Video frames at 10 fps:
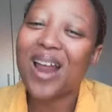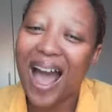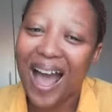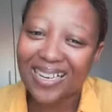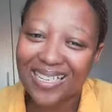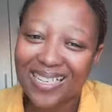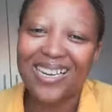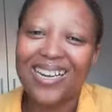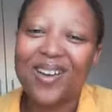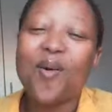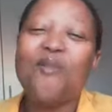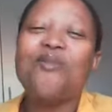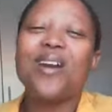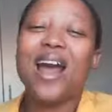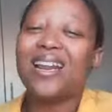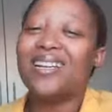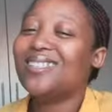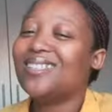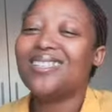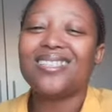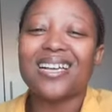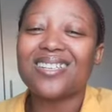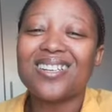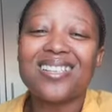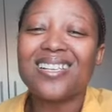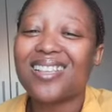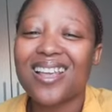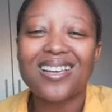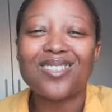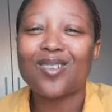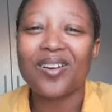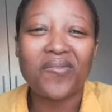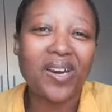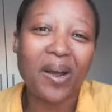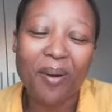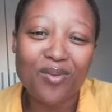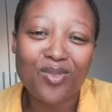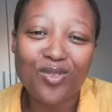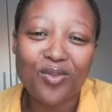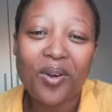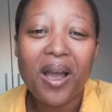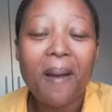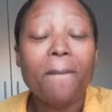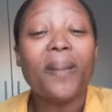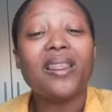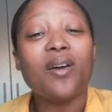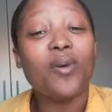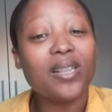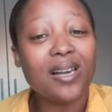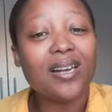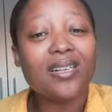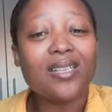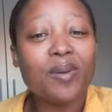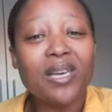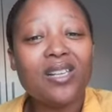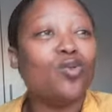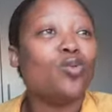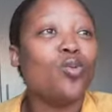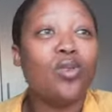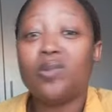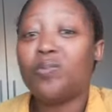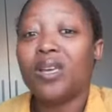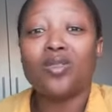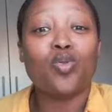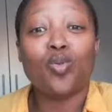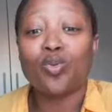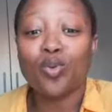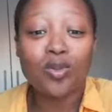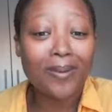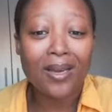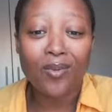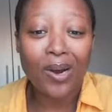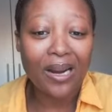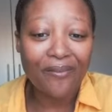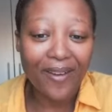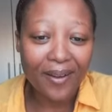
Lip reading: Ufudani. Ufudani. This thing is not even about you. But they were there speaking Zulu, speaking Soto, speaking whatever.